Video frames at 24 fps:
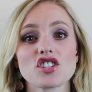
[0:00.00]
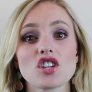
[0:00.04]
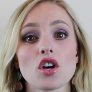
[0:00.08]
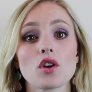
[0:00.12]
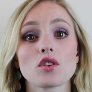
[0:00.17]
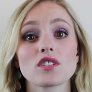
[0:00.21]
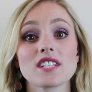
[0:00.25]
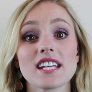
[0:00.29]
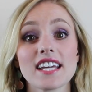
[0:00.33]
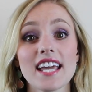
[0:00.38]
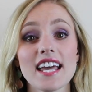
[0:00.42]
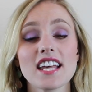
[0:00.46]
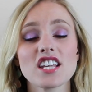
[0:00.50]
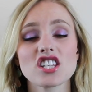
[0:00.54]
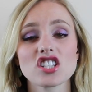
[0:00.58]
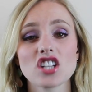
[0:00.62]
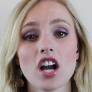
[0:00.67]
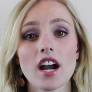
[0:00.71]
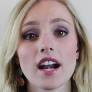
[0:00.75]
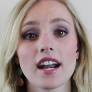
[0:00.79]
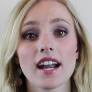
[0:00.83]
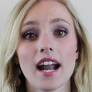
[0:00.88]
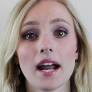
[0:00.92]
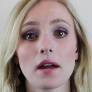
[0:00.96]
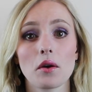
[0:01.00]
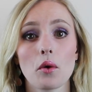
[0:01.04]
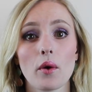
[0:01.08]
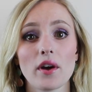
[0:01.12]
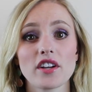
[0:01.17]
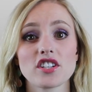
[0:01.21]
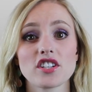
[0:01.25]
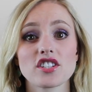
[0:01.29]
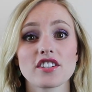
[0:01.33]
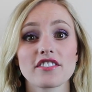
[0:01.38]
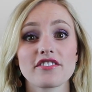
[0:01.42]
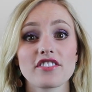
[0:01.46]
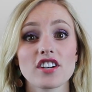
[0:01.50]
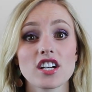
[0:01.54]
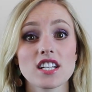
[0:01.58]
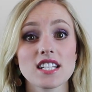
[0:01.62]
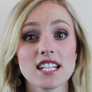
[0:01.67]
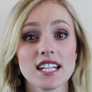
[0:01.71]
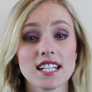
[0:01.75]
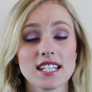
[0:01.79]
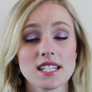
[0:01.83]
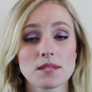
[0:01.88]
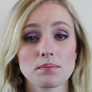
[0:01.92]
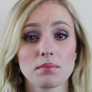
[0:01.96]
So to get started, I'm going to
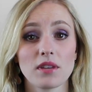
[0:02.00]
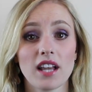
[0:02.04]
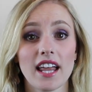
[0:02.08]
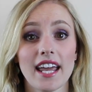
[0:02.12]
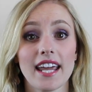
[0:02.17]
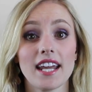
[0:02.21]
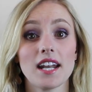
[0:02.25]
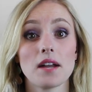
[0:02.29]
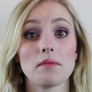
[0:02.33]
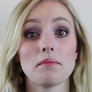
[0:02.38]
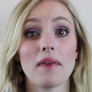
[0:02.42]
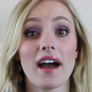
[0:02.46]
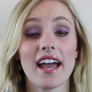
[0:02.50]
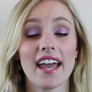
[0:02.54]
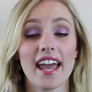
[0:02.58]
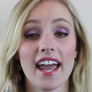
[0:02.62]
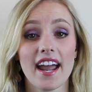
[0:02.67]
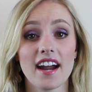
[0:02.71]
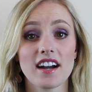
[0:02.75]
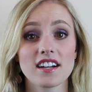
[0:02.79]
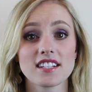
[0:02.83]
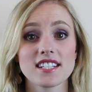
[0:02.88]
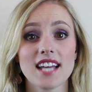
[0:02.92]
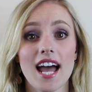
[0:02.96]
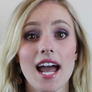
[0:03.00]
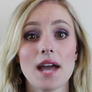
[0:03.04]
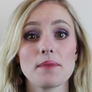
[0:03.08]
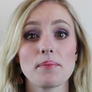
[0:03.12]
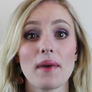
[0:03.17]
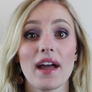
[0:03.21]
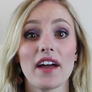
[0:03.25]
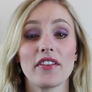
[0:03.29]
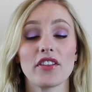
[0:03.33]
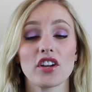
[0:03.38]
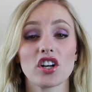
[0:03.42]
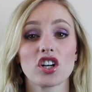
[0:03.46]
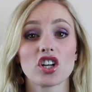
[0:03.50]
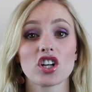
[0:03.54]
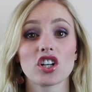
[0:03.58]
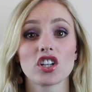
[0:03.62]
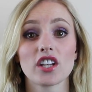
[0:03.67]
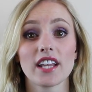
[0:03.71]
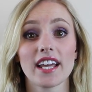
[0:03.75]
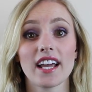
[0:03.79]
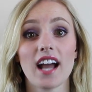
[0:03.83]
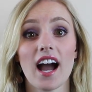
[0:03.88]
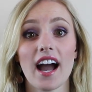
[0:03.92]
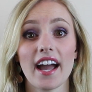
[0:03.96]
first explain my hair type and the
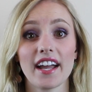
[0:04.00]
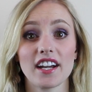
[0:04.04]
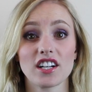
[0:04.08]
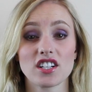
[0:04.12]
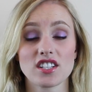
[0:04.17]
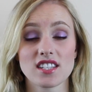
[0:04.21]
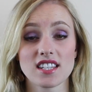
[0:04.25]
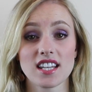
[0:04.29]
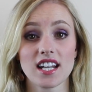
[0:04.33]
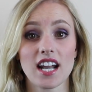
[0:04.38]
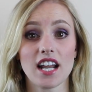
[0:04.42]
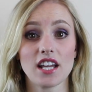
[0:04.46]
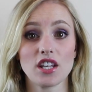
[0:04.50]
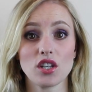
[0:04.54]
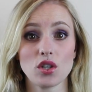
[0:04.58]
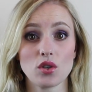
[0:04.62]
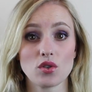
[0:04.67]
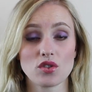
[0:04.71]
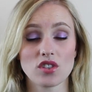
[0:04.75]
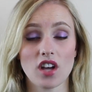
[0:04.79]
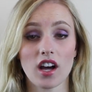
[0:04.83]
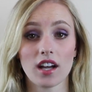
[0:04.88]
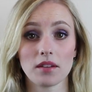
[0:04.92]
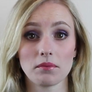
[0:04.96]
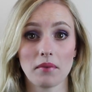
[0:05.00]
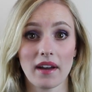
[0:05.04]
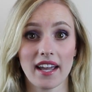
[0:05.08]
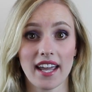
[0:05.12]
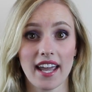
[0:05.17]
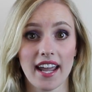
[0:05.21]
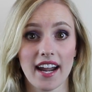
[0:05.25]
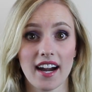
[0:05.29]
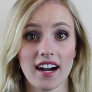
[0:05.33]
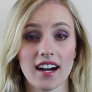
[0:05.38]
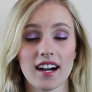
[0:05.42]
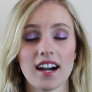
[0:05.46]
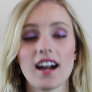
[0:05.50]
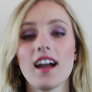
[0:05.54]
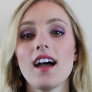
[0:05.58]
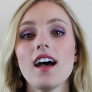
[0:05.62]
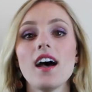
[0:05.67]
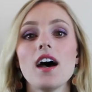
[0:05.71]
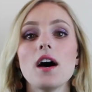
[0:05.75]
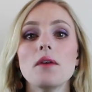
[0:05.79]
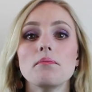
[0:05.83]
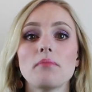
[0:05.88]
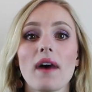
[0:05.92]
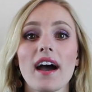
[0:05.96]
curling irons that I use on my hair.
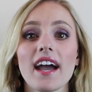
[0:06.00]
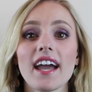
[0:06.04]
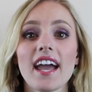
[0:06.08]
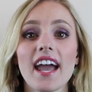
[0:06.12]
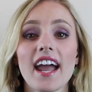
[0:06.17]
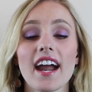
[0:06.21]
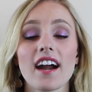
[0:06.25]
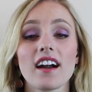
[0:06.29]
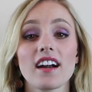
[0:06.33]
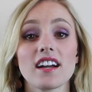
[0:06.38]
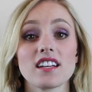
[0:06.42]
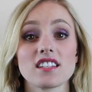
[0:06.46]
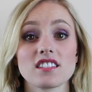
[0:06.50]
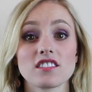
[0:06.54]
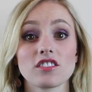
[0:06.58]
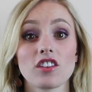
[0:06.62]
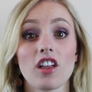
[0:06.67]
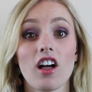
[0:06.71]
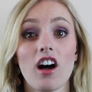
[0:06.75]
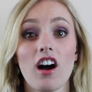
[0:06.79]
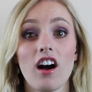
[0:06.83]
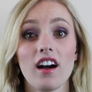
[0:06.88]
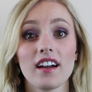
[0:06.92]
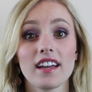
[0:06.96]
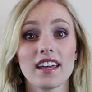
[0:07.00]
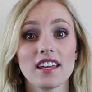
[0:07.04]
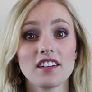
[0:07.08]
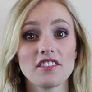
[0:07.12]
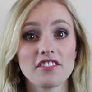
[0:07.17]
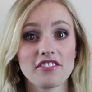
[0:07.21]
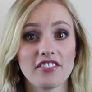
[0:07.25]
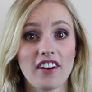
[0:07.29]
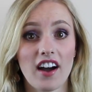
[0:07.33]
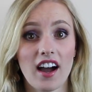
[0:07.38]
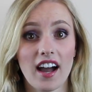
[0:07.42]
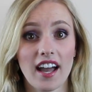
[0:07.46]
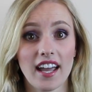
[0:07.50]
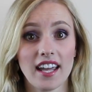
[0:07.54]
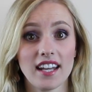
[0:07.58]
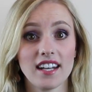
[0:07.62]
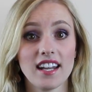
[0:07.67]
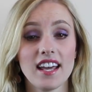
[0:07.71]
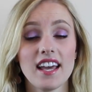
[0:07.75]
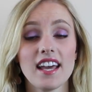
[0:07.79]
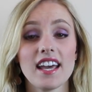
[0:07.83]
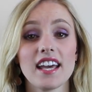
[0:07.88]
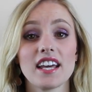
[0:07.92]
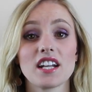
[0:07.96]
My hair is long and
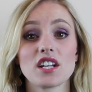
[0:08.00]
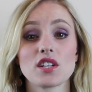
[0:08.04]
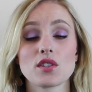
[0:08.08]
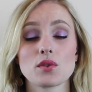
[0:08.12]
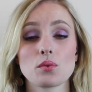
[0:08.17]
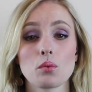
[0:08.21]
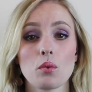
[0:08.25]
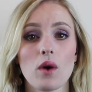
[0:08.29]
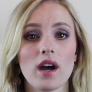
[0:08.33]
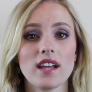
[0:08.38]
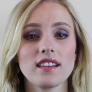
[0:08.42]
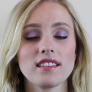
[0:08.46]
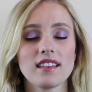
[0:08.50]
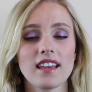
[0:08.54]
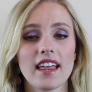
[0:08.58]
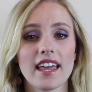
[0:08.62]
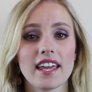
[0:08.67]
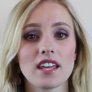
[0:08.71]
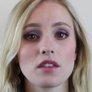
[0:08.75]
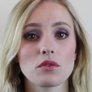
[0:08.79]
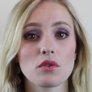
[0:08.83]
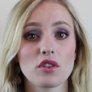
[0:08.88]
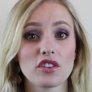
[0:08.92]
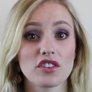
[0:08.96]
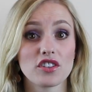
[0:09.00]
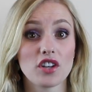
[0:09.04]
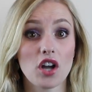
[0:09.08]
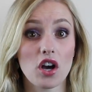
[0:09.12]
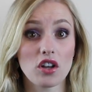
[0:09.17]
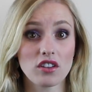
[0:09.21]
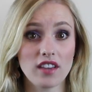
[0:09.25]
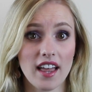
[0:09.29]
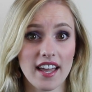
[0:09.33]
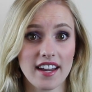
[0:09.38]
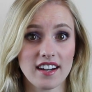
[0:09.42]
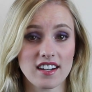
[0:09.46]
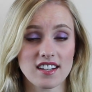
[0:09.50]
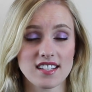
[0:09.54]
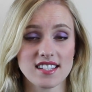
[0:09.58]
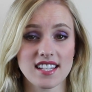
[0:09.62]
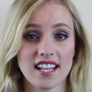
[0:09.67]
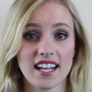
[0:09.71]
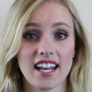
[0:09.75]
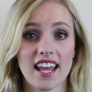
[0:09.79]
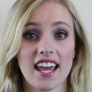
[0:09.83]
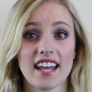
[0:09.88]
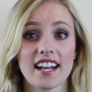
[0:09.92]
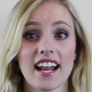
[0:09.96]
fine. It is one length with no layers
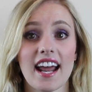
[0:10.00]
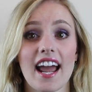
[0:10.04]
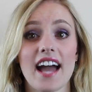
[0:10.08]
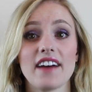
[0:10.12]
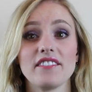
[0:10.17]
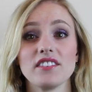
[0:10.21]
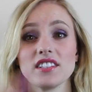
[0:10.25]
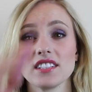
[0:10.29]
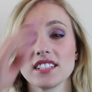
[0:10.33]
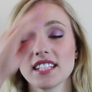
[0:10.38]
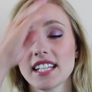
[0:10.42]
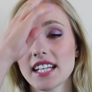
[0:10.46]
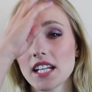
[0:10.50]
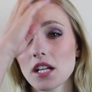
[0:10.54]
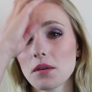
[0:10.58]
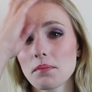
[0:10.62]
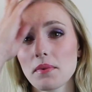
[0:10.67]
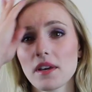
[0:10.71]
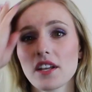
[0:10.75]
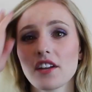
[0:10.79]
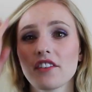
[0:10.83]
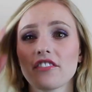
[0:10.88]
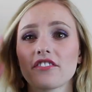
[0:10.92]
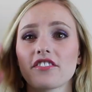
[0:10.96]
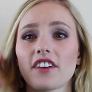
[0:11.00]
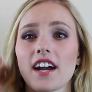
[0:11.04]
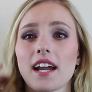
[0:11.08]
in it, and I have a little bit of